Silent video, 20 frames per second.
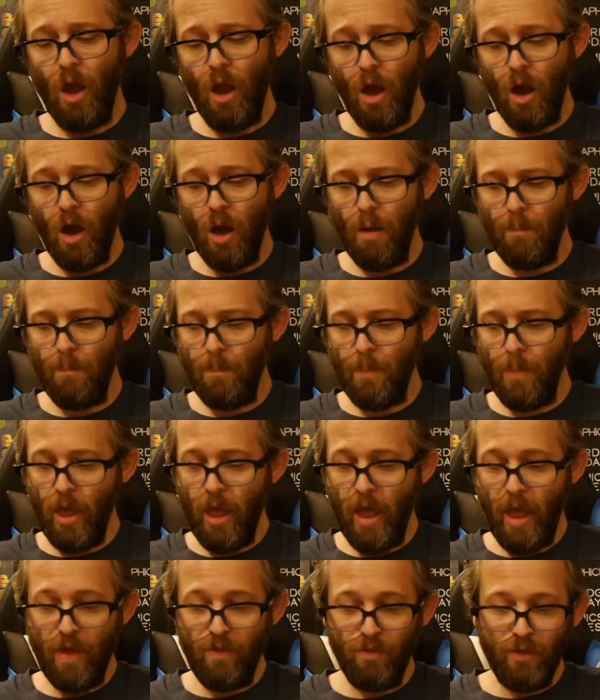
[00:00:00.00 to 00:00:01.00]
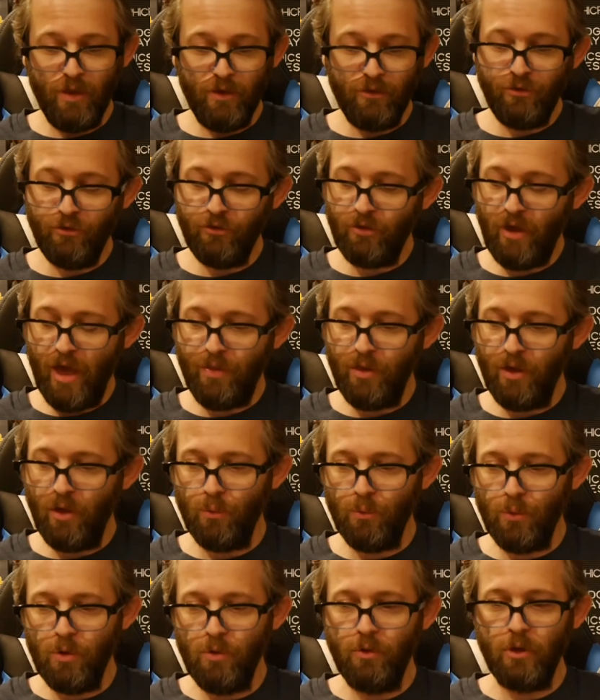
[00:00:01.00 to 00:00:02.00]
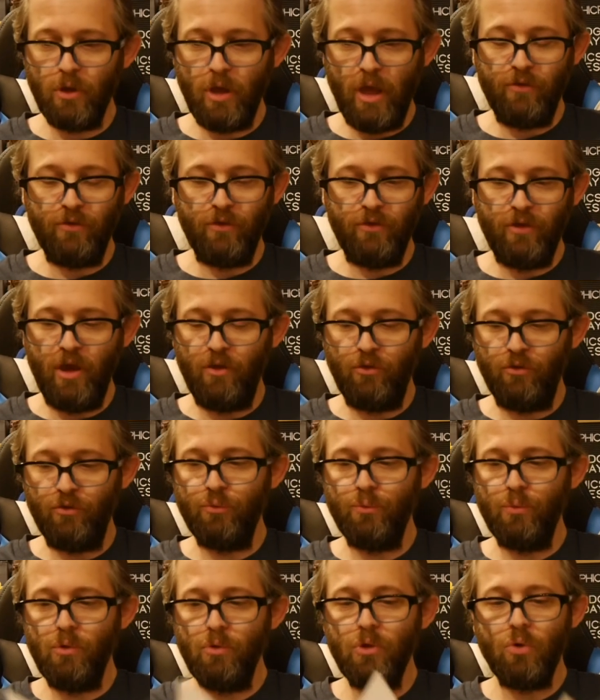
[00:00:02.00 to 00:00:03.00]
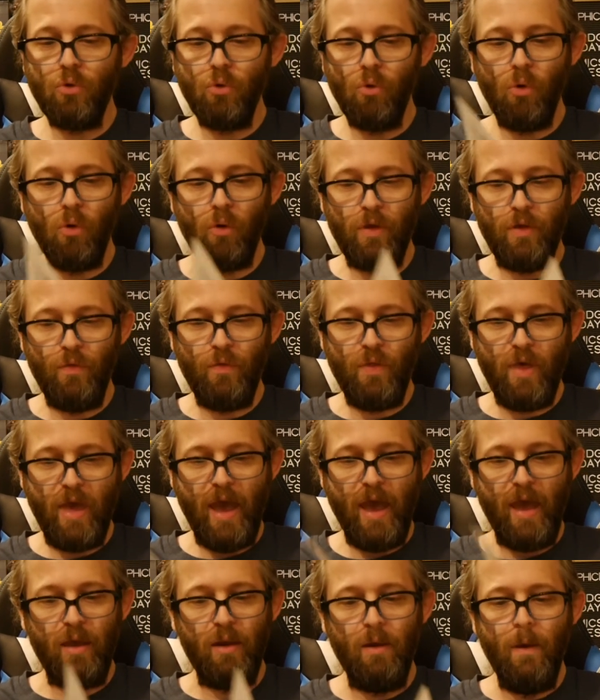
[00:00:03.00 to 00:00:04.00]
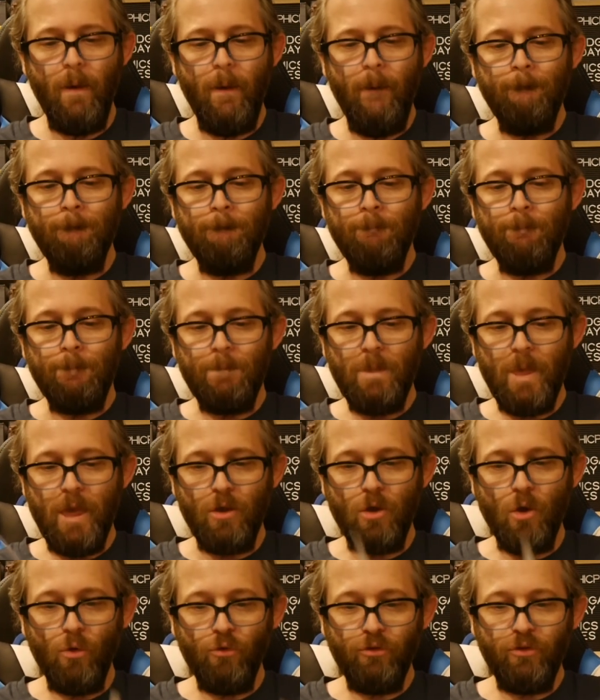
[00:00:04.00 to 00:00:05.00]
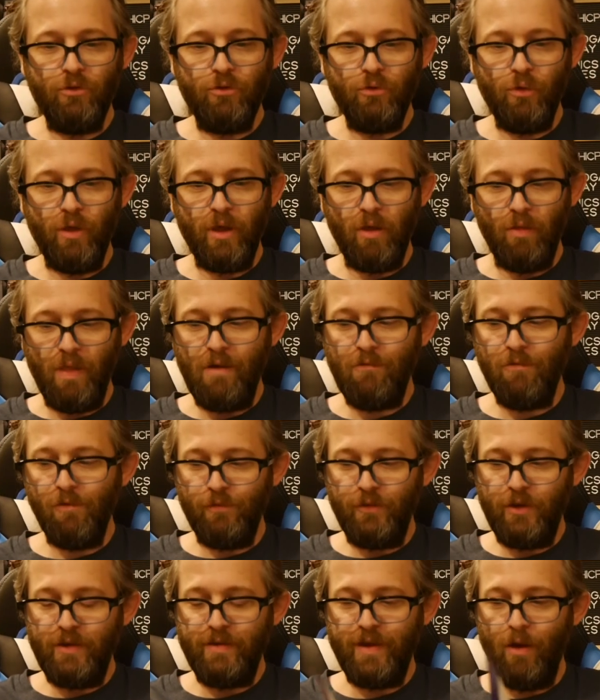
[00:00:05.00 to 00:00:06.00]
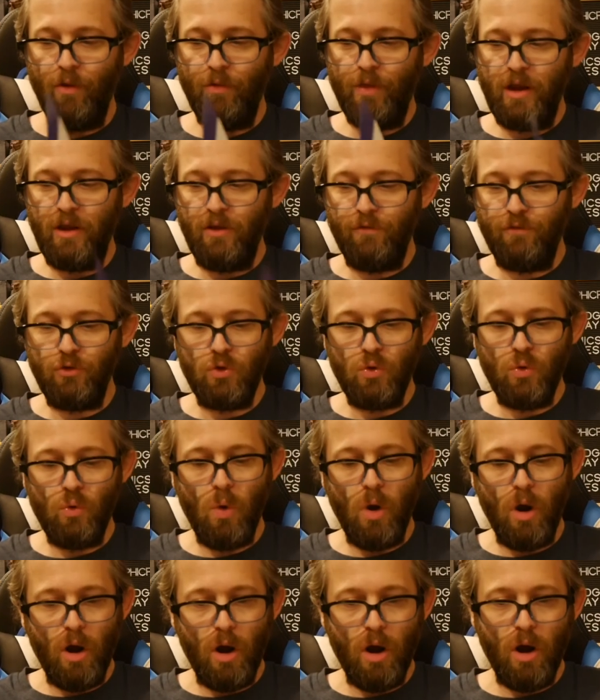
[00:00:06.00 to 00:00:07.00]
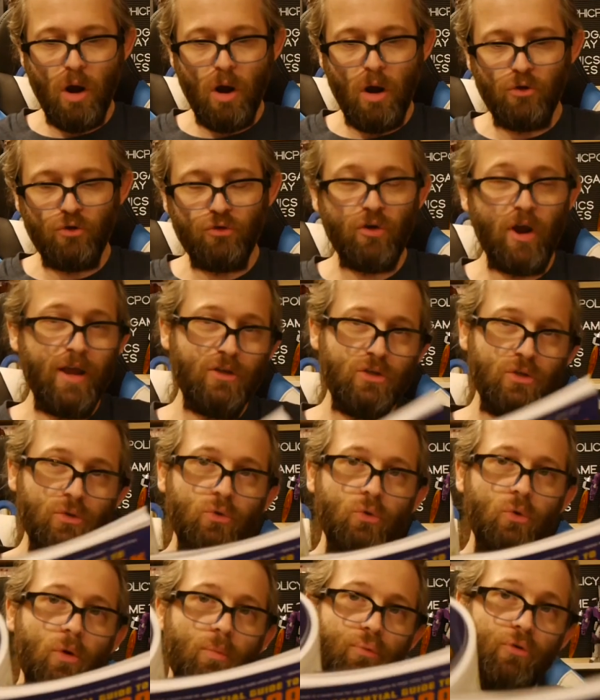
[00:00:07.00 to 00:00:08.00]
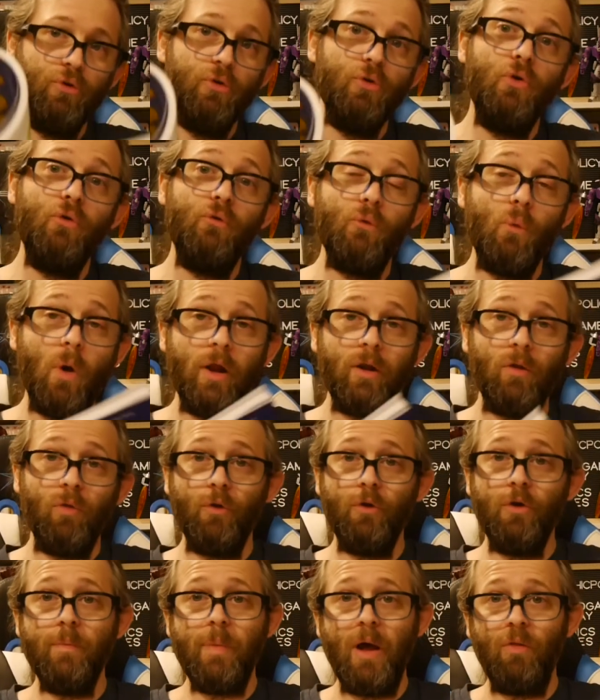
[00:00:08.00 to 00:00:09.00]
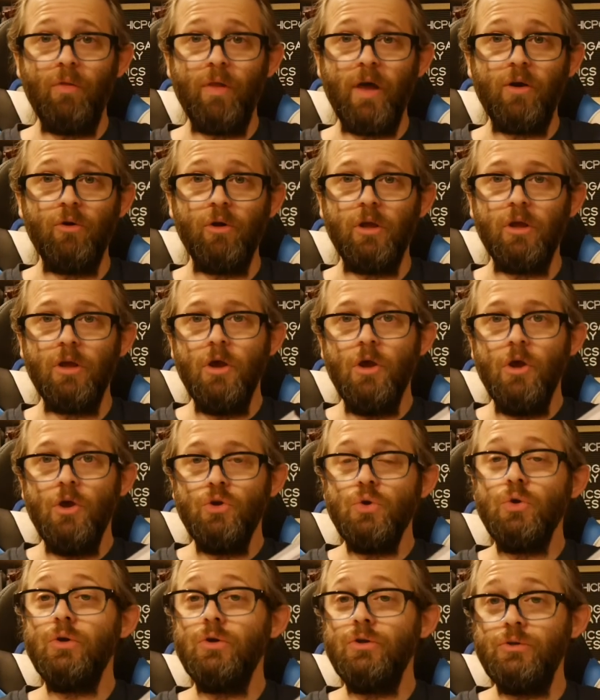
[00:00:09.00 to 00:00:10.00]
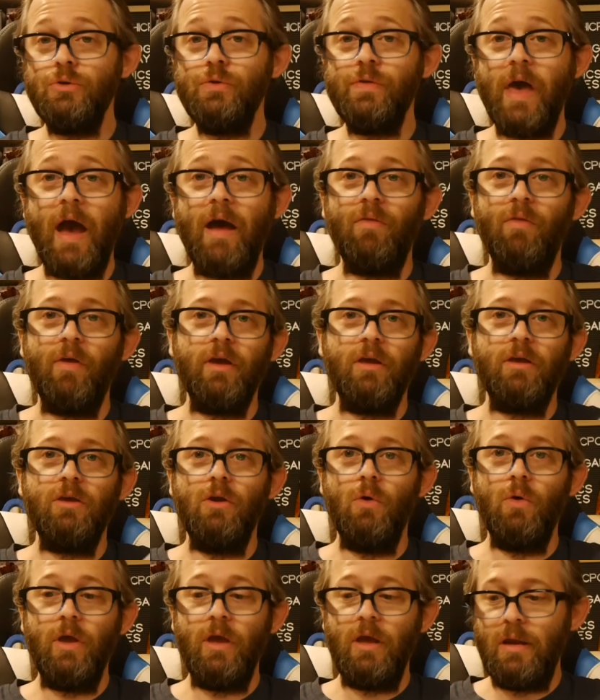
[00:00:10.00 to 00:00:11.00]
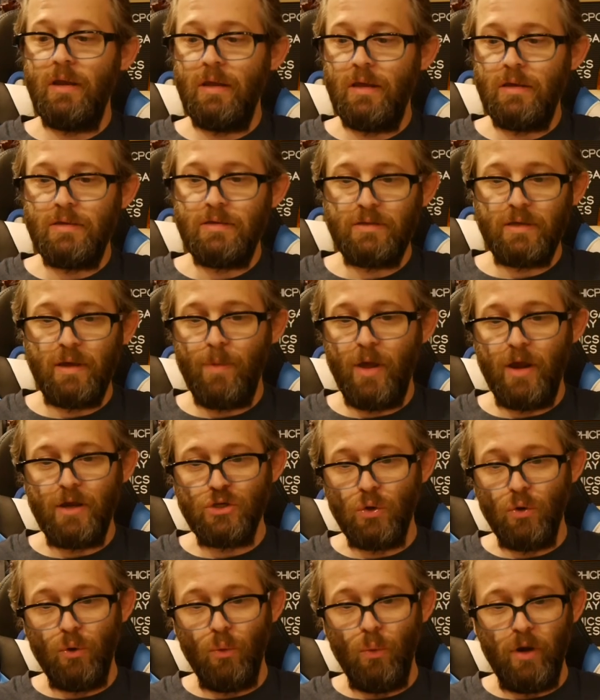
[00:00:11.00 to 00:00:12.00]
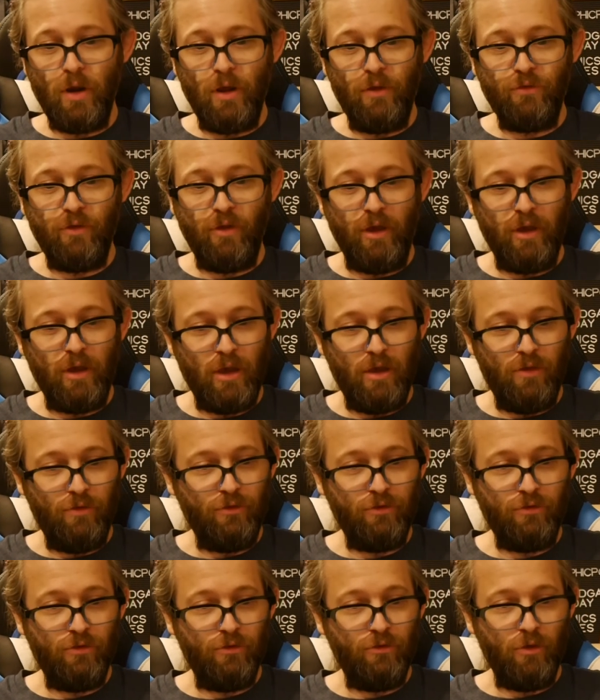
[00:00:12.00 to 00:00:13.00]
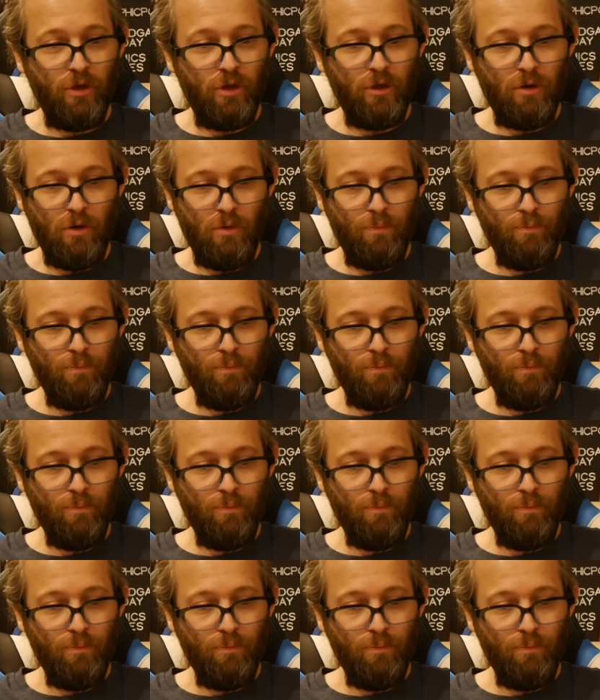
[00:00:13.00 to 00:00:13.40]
And this is, I think, this is really cool in that it goes into like a level of detail that if you are trying to improve and want to learn about lettering, you can do that. Like, it is, I'm not joking when I say like, it's just like,